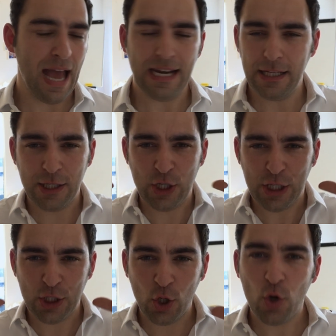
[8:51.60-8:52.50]
And it's
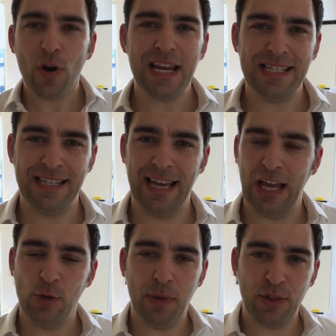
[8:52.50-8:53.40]
just crazy,
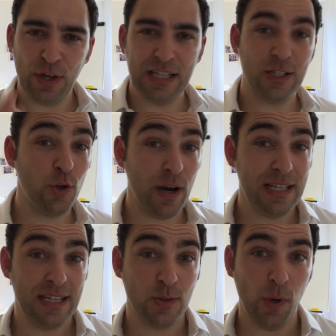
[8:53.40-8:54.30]
and you may think it's
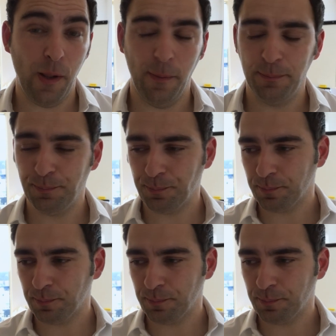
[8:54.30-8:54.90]
crazy as well.